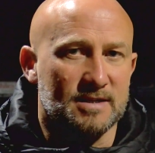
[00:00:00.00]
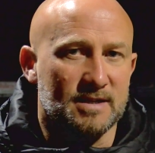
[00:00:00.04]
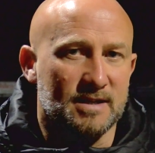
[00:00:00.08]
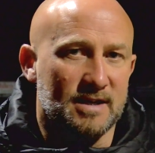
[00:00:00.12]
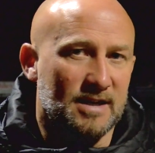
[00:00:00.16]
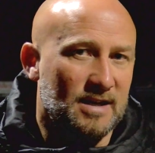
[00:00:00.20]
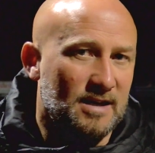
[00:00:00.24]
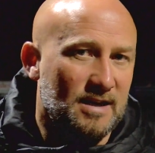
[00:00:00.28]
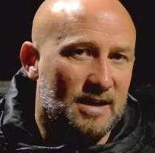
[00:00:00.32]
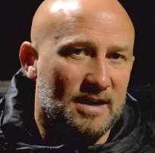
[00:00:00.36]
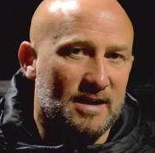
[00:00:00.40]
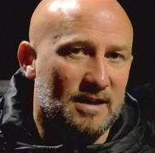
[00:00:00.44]

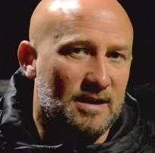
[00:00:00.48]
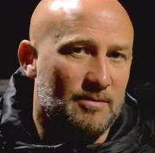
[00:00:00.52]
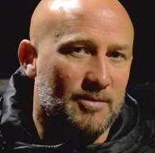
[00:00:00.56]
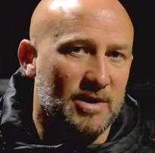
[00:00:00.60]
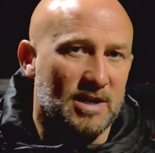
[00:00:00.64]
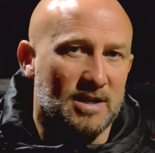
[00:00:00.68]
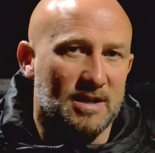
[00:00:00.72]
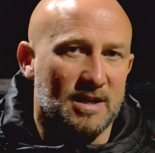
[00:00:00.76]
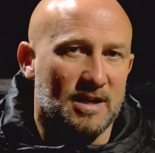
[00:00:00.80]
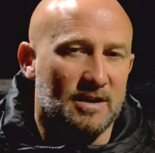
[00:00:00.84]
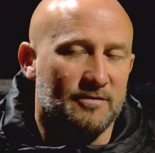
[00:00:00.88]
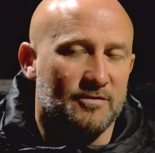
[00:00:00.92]
I
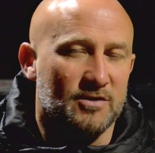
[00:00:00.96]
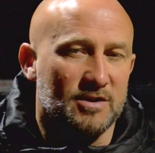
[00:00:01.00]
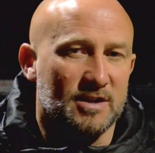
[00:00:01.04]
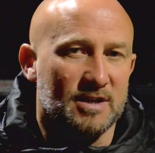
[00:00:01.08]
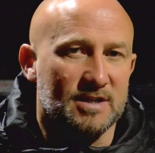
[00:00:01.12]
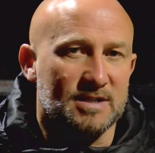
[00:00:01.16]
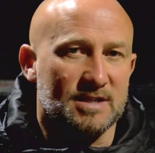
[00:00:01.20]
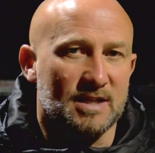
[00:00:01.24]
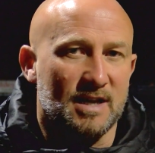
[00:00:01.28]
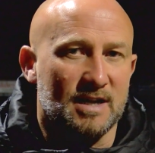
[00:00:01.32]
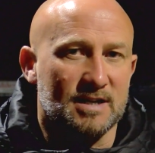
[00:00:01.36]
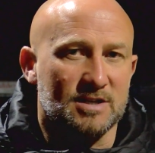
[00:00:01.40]
mean, even
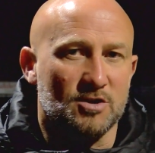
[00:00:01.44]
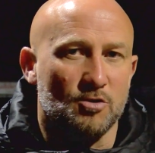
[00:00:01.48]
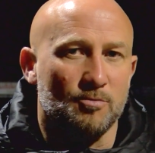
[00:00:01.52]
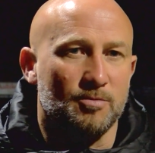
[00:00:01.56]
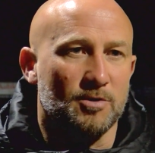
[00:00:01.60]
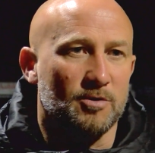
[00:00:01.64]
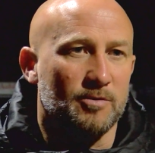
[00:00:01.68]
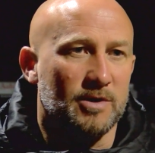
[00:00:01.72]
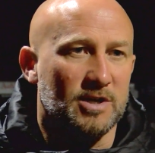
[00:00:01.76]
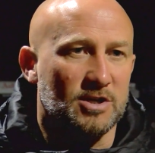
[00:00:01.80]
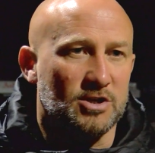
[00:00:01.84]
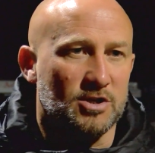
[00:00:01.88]
this last couple
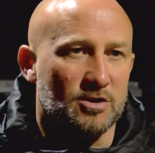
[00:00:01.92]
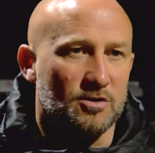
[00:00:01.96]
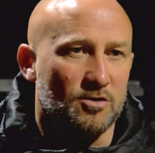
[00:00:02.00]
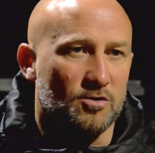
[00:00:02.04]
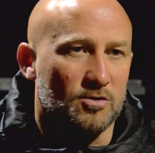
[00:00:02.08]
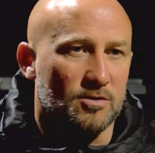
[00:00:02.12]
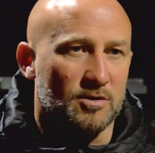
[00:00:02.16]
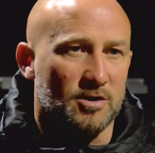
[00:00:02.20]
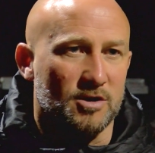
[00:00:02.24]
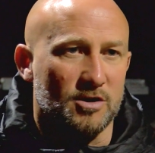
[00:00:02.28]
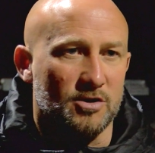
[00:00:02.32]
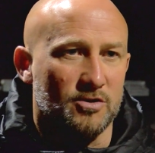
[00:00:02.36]
of weeks, you
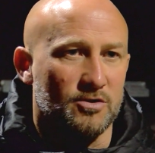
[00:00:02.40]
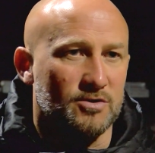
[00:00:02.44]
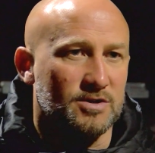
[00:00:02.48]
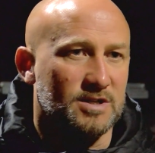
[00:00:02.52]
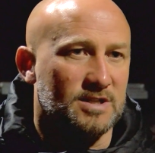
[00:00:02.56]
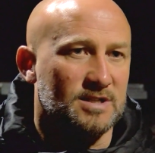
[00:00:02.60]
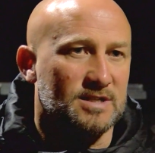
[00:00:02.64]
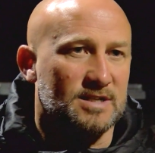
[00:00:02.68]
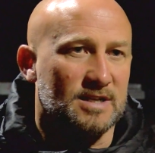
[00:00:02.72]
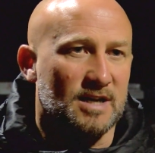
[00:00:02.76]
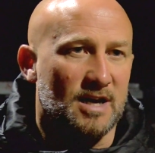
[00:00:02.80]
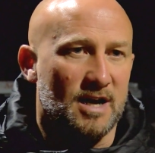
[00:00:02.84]
look at
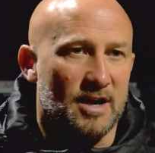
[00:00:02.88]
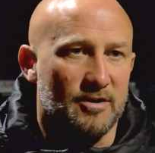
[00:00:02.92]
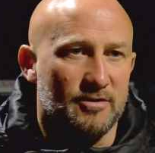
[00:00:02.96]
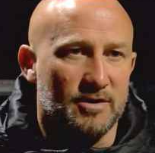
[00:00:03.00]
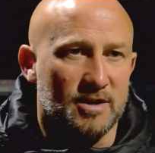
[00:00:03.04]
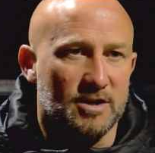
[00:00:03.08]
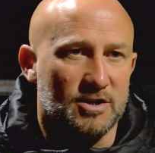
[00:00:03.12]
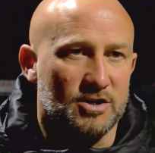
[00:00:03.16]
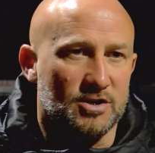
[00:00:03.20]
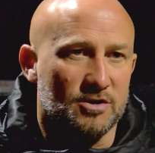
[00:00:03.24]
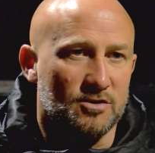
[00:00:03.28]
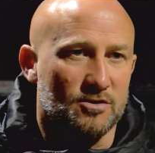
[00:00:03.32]
losing
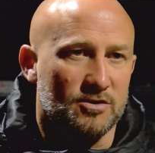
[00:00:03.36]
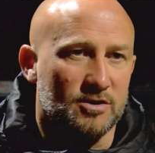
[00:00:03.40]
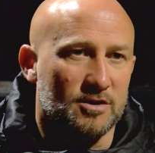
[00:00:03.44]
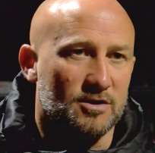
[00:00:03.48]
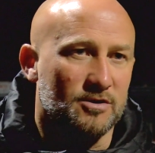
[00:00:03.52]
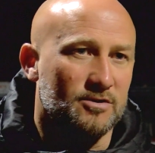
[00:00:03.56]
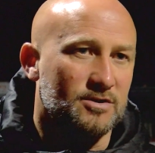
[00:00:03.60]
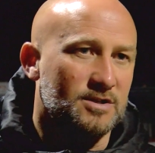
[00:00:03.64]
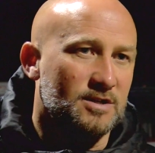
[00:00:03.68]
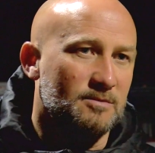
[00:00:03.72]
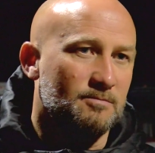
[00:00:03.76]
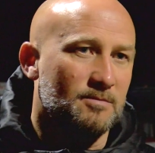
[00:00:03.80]
Tyrese, you look at
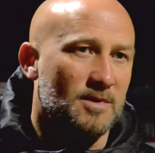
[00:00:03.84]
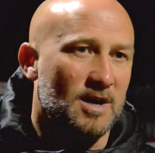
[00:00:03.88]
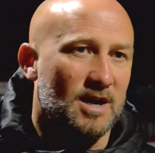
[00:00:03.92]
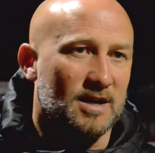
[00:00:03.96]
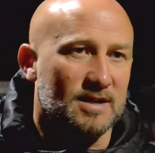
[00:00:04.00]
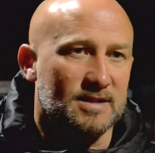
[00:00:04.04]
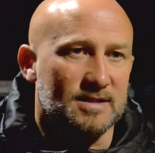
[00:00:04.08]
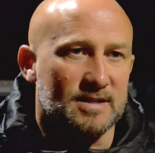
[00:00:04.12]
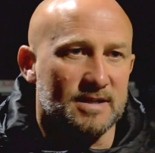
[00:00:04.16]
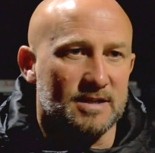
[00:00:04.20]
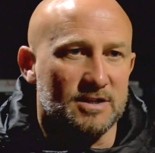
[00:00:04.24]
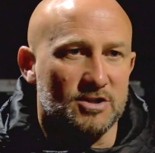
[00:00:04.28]
losing
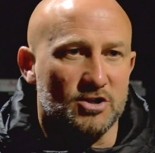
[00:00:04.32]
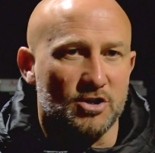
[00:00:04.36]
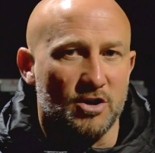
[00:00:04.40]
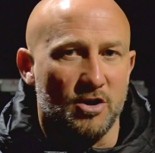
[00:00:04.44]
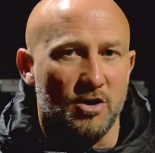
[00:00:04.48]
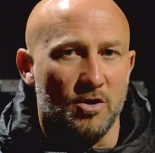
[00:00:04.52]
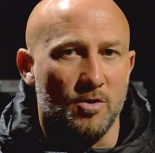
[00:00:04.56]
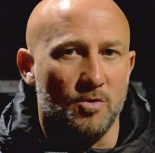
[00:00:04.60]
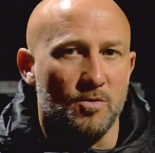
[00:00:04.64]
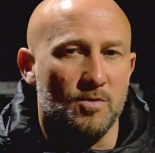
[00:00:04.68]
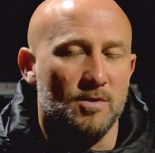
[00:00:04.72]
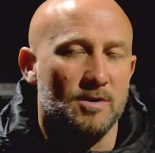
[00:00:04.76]
Maxi,
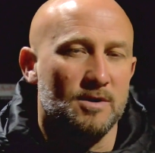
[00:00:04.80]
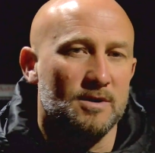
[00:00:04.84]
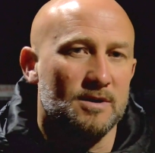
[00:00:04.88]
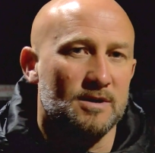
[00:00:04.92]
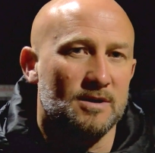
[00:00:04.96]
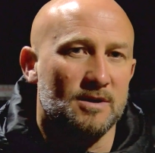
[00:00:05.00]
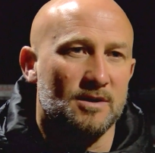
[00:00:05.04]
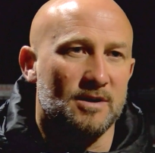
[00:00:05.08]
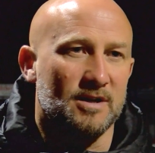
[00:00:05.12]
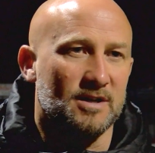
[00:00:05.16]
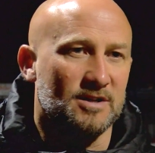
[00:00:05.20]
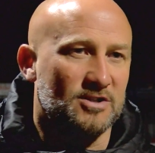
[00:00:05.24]
Joe.
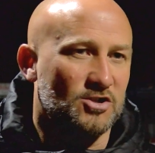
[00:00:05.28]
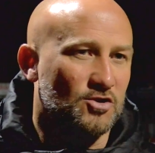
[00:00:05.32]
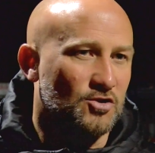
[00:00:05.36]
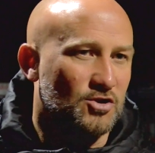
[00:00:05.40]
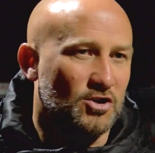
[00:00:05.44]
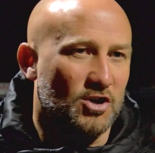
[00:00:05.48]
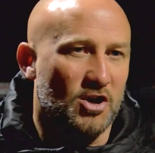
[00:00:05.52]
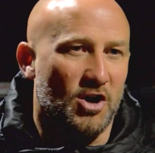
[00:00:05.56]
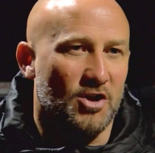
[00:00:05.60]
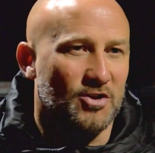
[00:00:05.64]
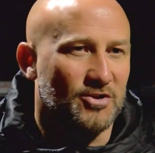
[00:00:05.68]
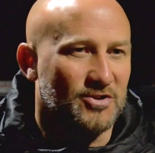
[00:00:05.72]
It's just
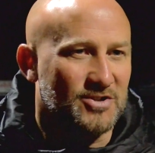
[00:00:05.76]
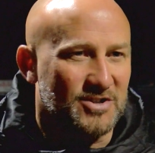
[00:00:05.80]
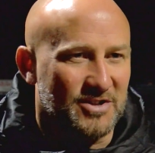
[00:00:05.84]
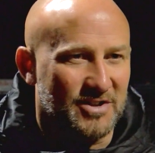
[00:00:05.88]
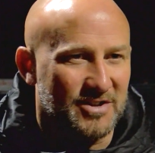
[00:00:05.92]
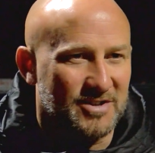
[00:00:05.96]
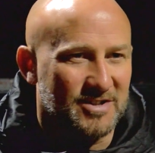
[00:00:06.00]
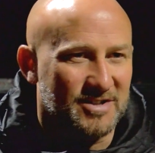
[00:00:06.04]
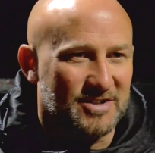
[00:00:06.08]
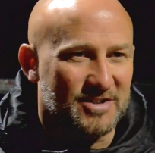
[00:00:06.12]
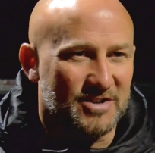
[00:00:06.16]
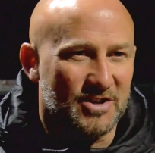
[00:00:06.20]
constant.